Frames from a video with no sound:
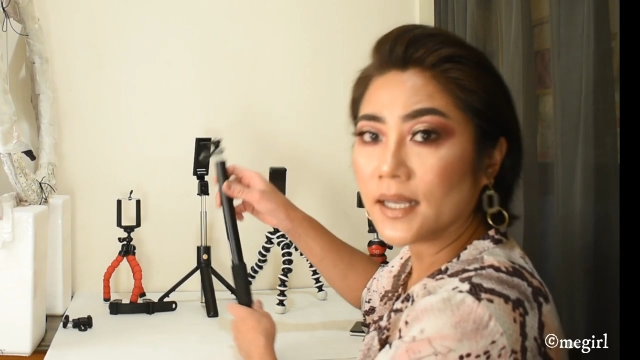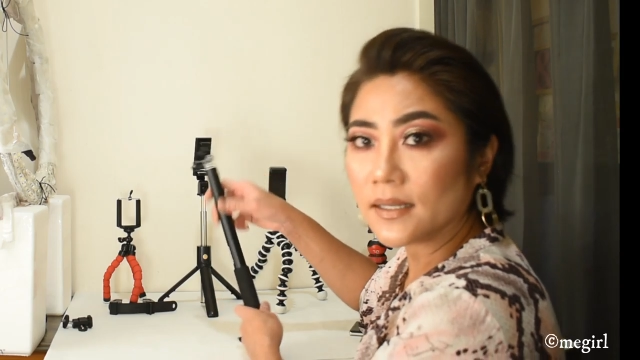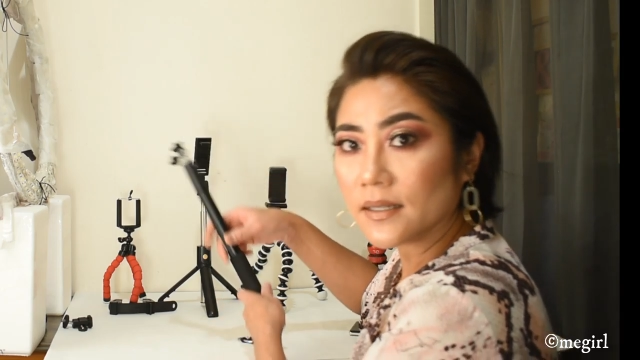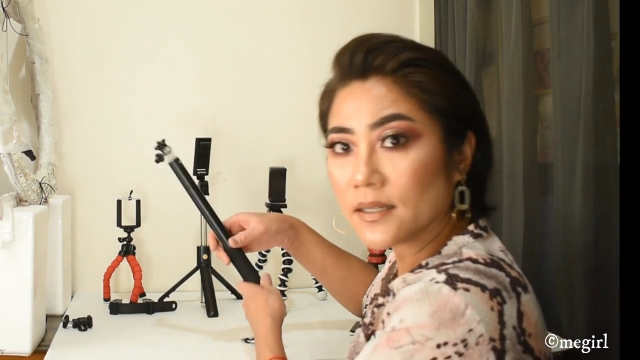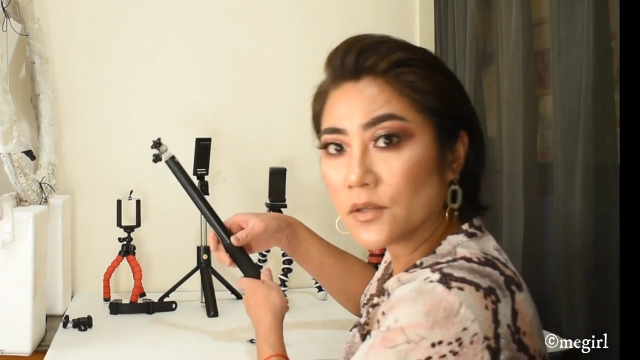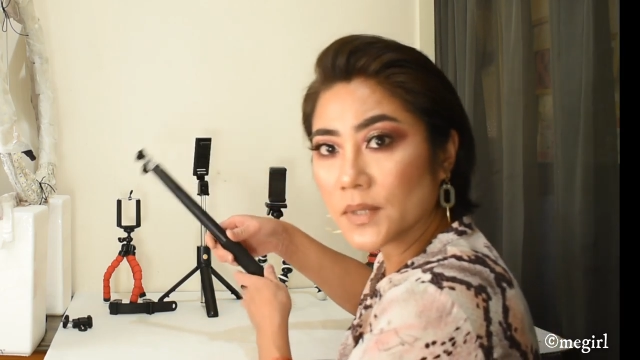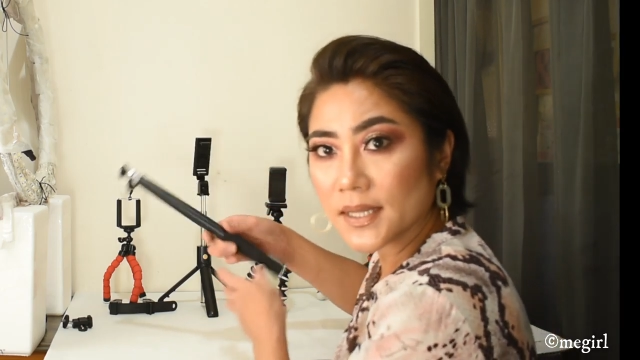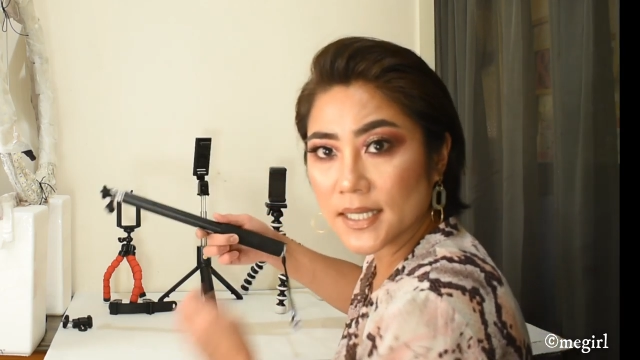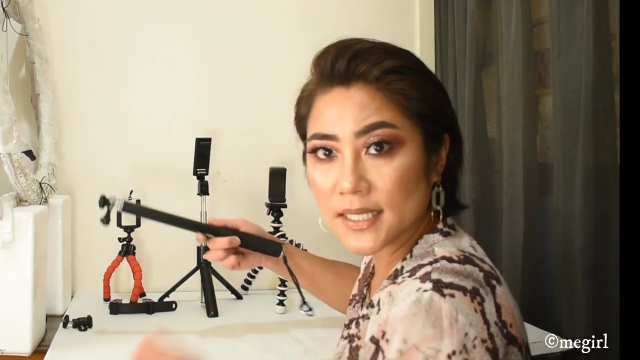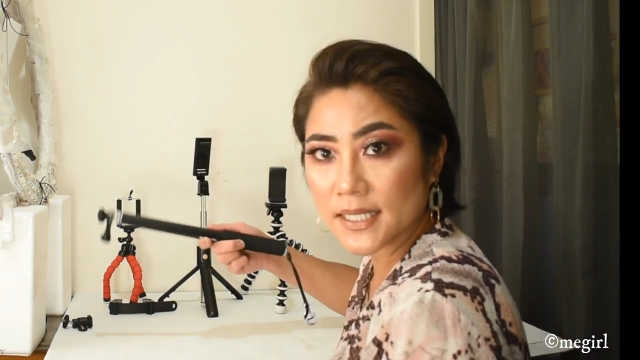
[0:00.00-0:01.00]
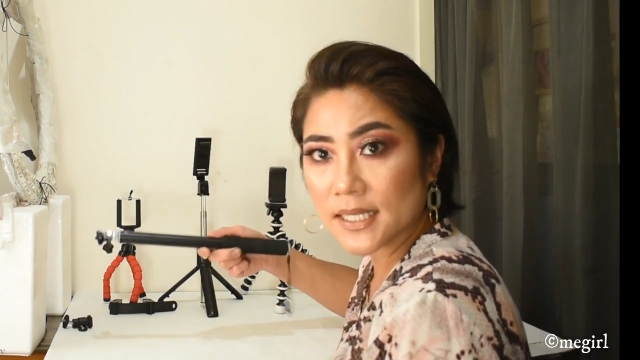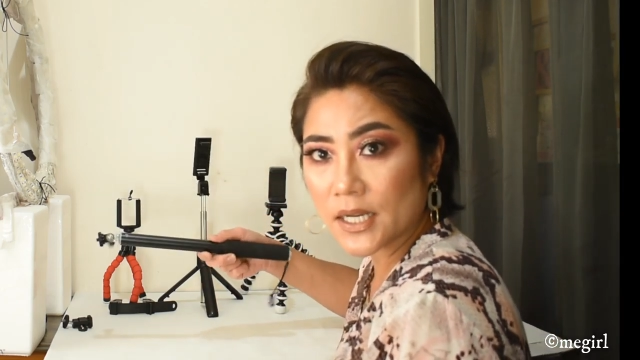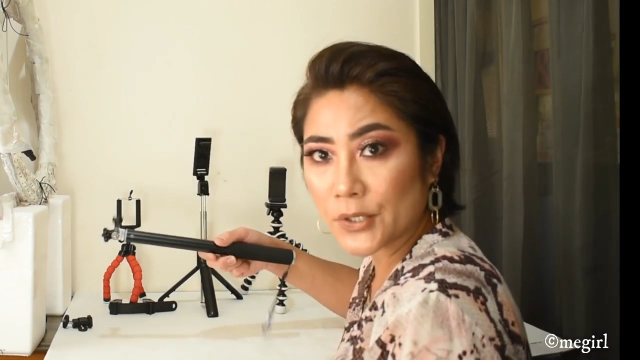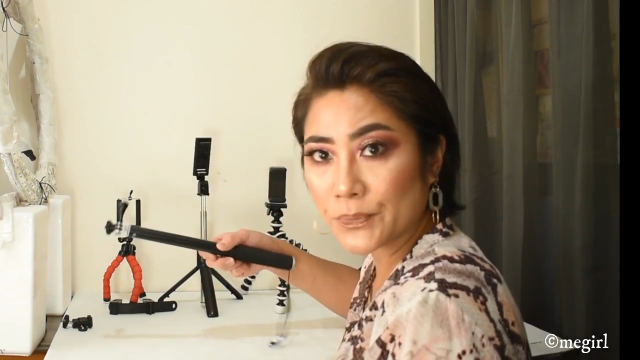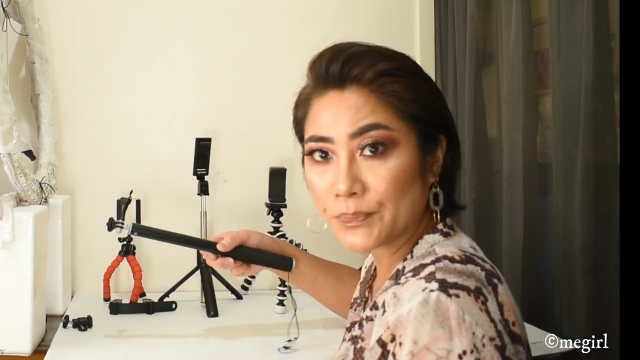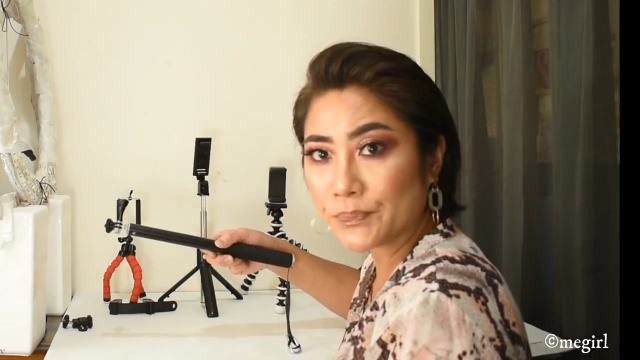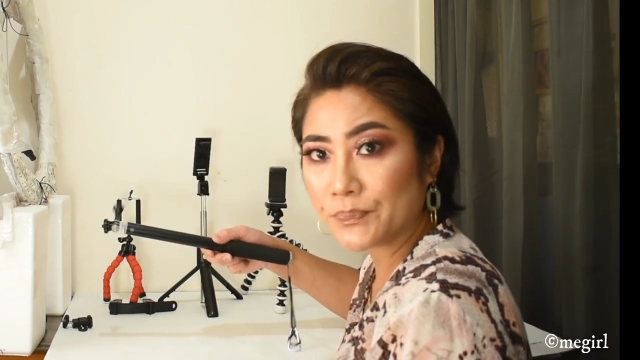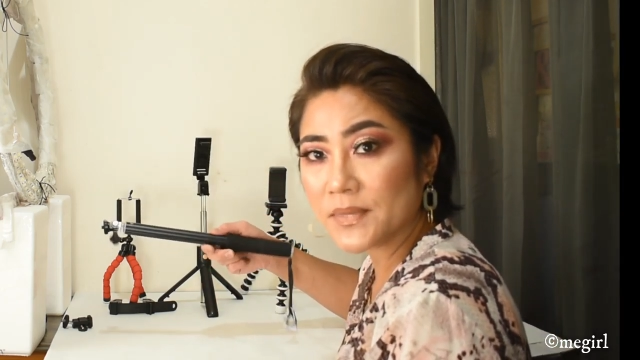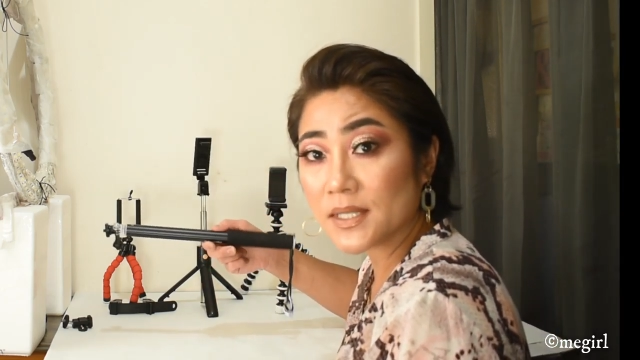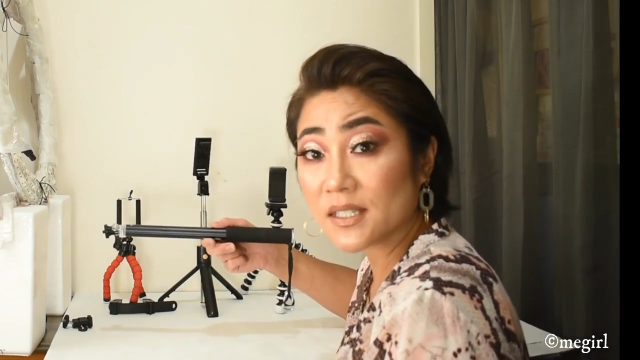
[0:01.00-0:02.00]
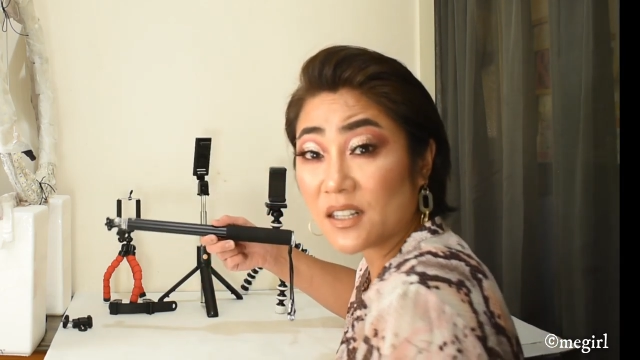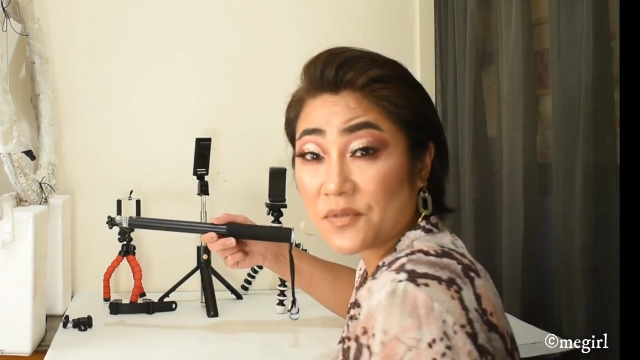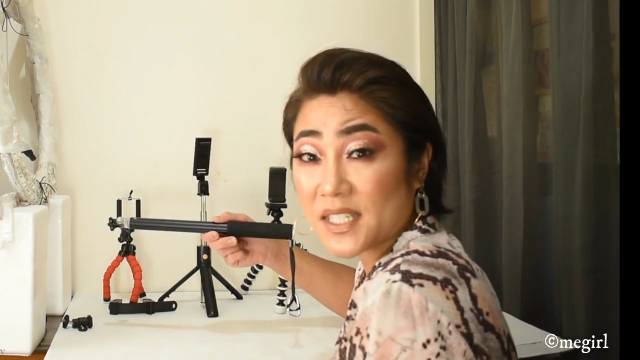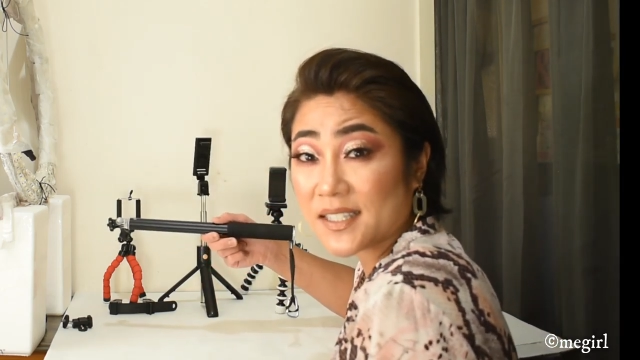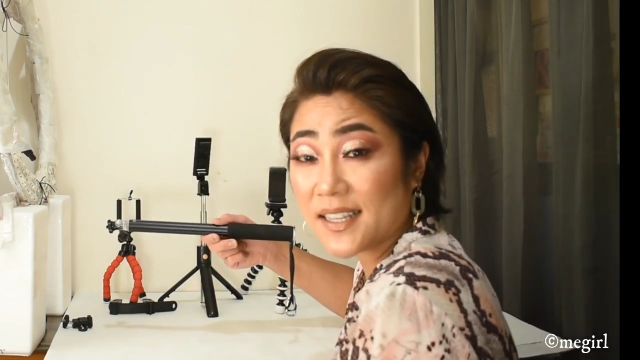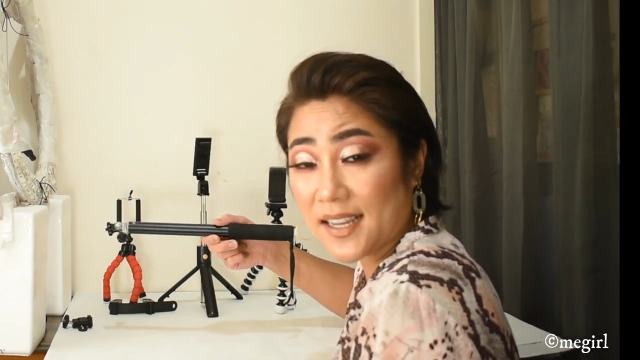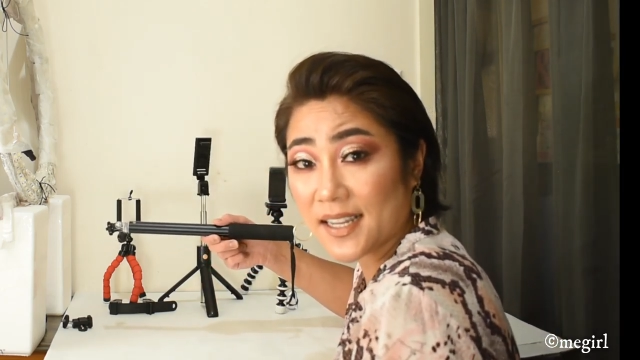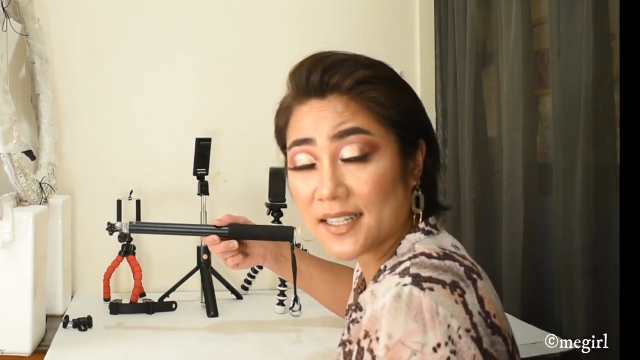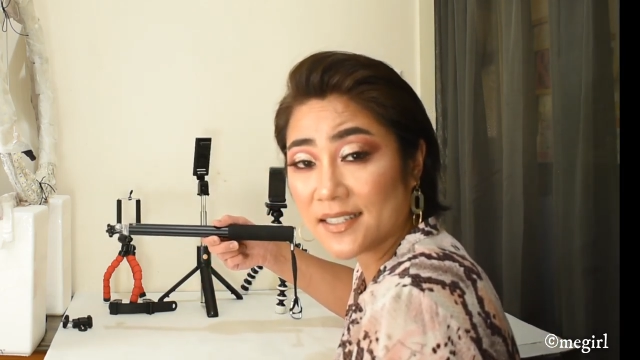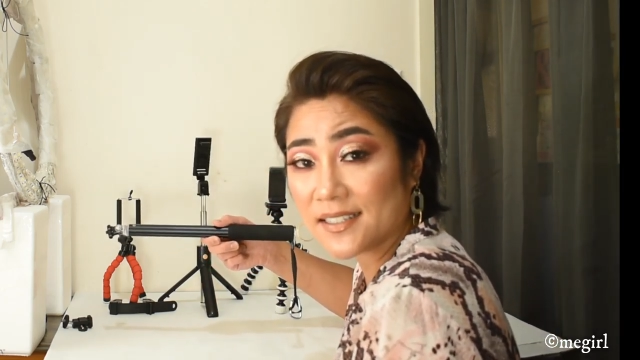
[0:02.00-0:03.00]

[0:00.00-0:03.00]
And then with this selfie stick,